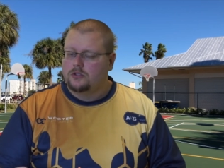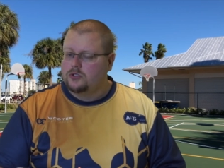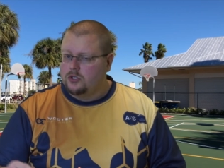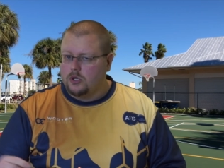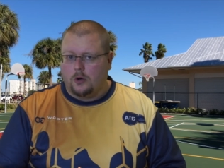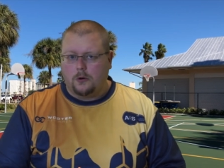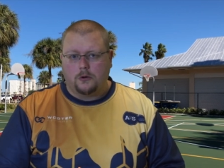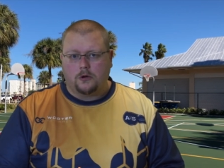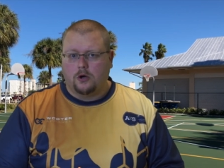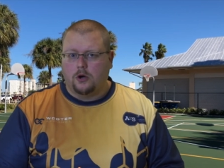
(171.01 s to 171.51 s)

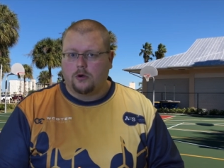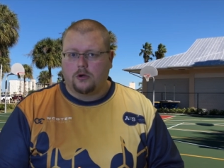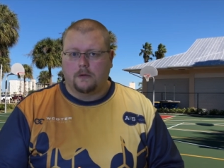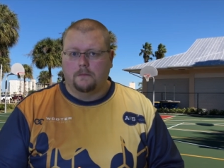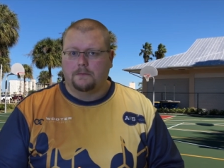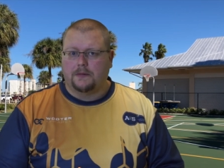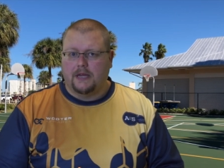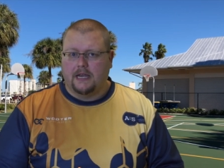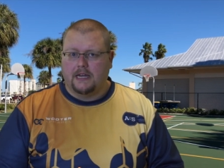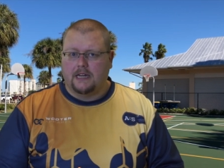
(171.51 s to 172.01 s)
don't go
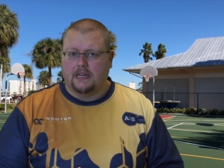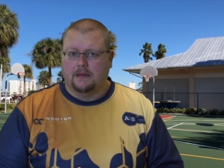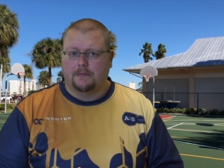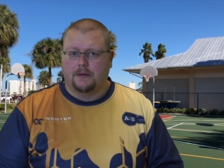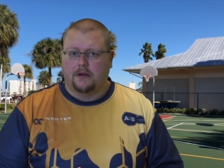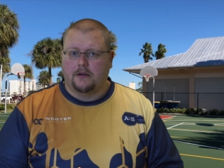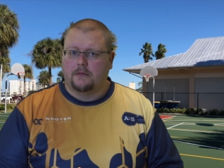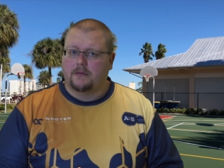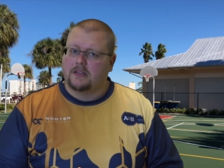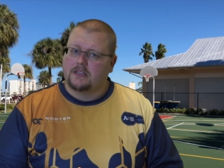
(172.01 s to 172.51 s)
complaining
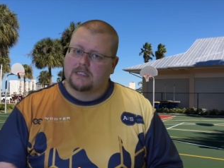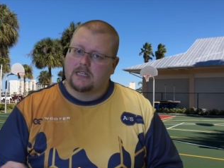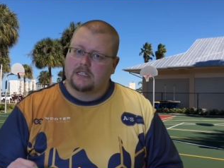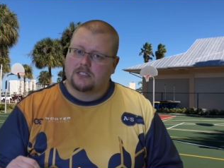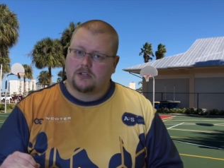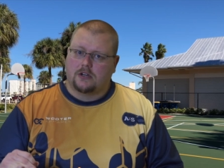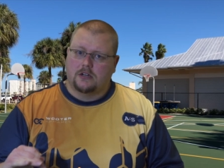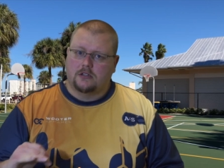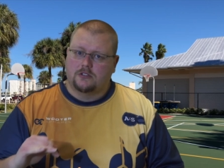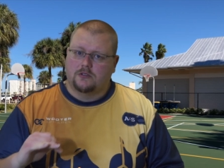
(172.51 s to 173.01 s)
about it, because
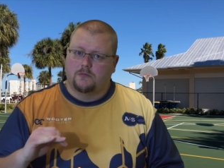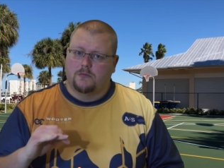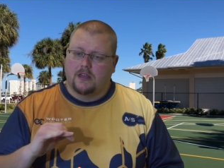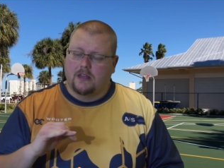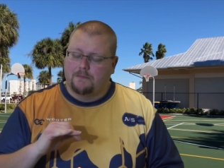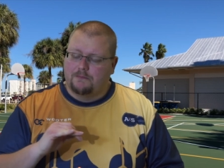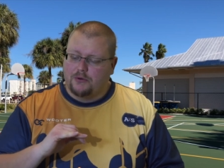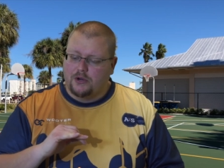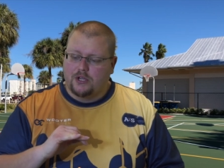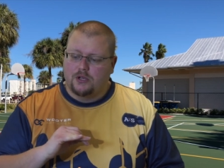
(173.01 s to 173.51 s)
that's going to
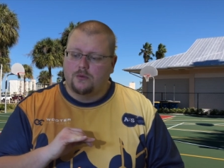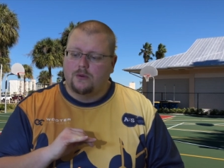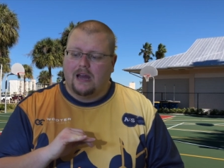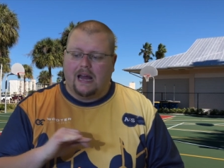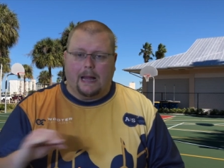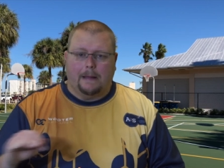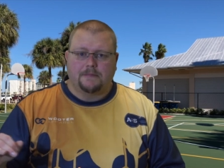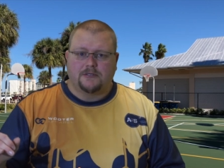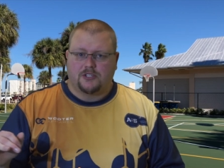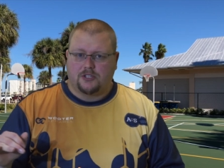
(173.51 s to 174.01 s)
bring you
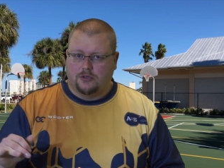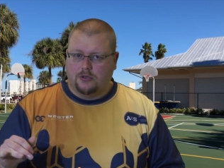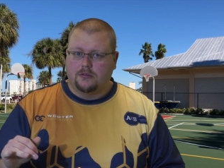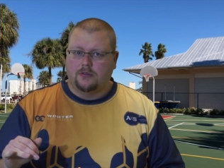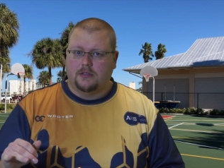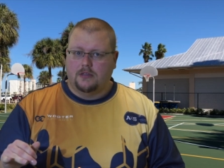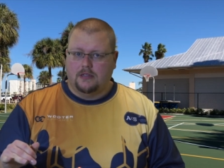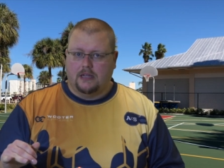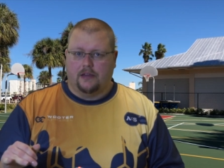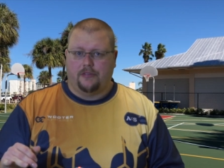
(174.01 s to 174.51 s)

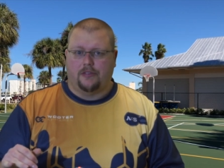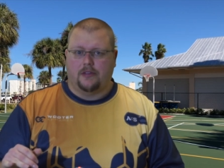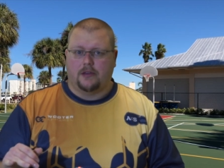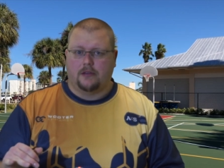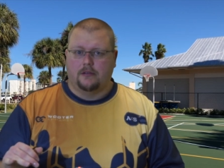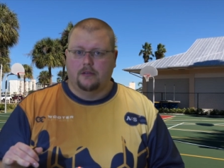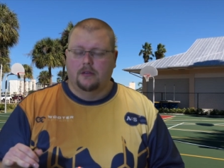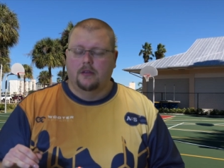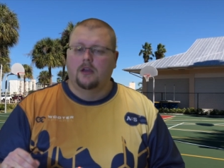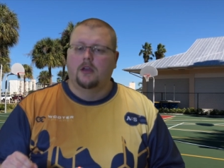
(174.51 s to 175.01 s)
absolutely
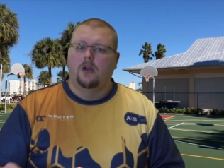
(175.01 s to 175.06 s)
nothing.